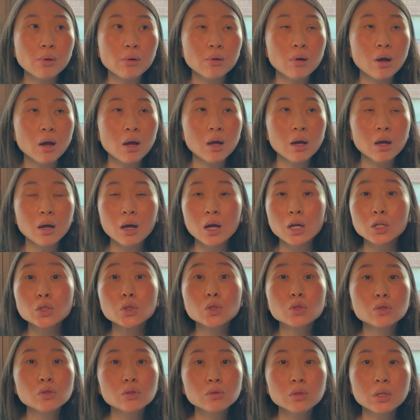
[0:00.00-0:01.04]
a
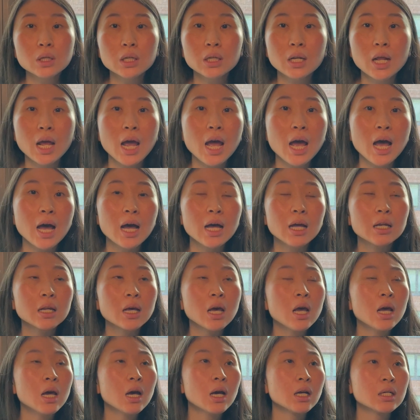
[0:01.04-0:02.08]
student
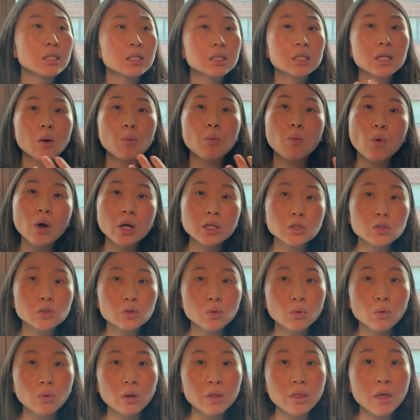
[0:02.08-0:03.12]
had a step 1
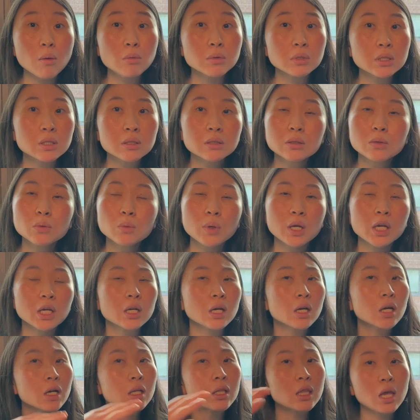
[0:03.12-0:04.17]
score that was a little
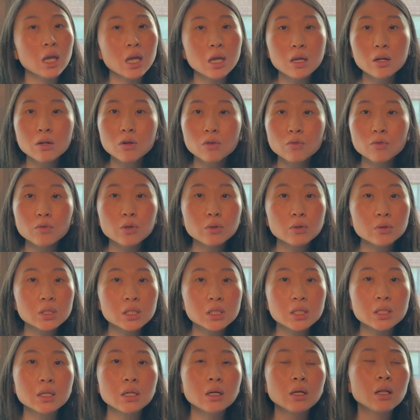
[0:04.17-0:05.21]
weaker, they interviewed
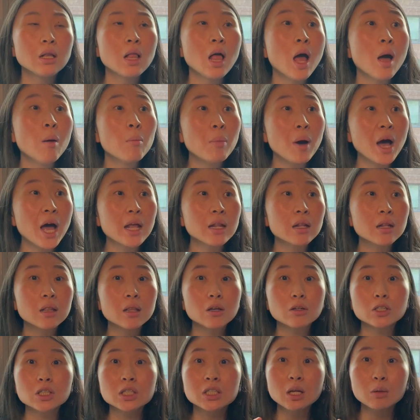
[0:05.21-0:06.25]
still, but
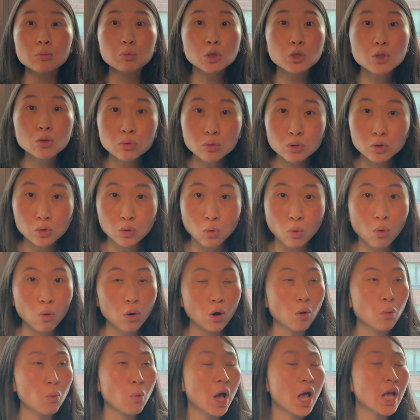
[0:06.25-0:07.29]
their step 2
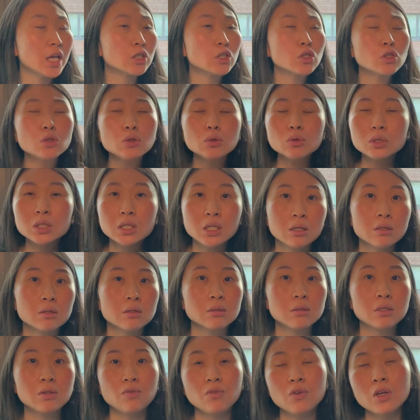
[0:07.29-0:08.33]
score was 2
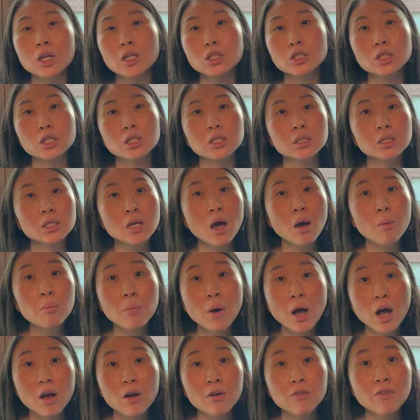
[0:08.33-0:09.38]
standard deviations
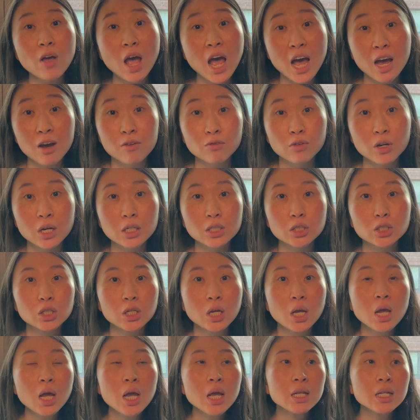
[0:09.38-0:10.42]
above average.
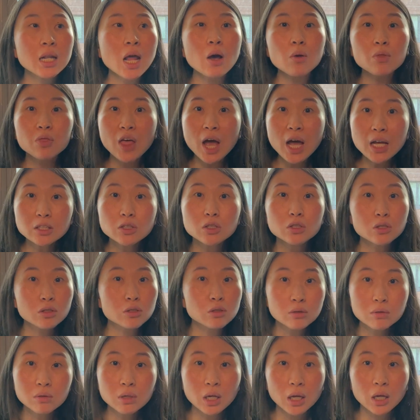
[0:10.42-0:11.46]
Now that
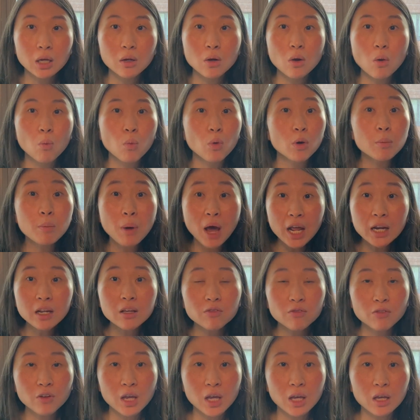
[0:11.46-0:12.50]
student would
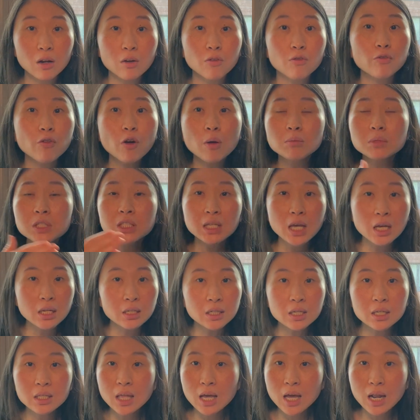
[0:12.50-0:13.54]
benefit from
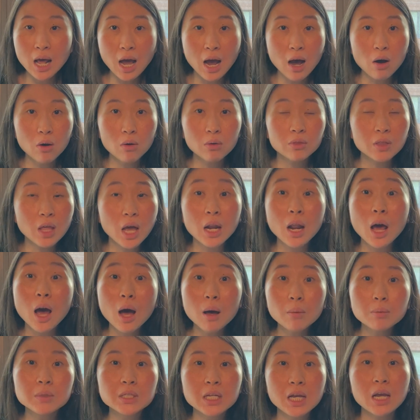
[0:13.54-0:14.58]
sending that
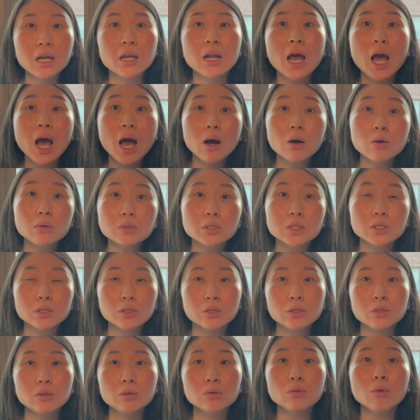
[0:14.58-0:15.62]
update out
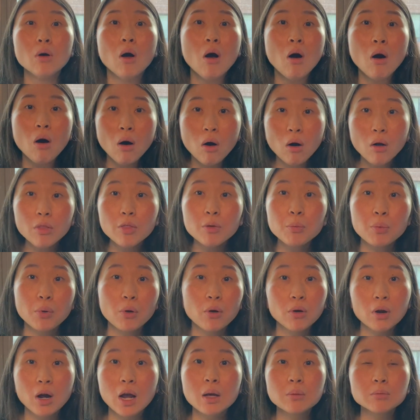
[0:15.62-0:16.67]
to all the
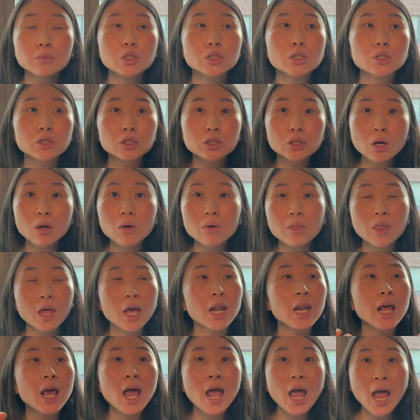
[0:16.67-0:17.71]
programs to show
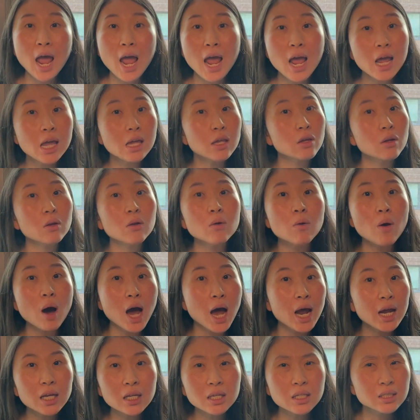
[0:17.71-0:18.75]
that, hey,
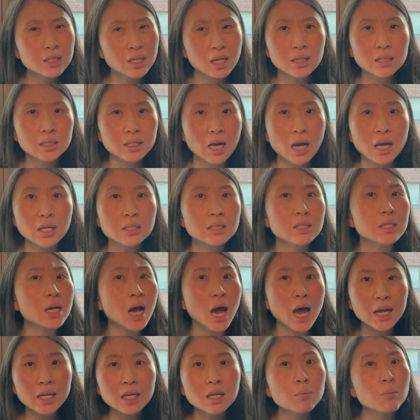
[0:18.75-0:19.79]
I can take tests,
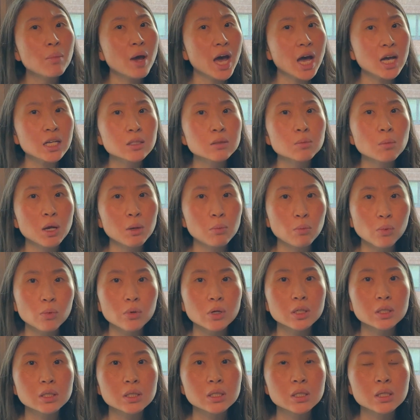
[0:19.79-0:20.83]
I can pass my
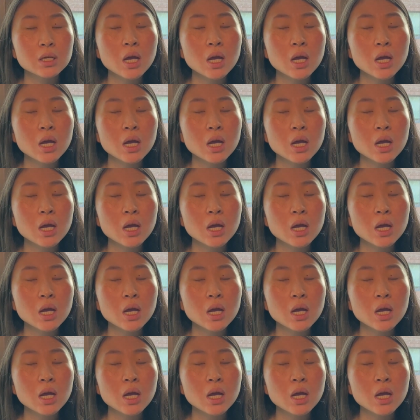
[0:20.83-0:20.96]
boards.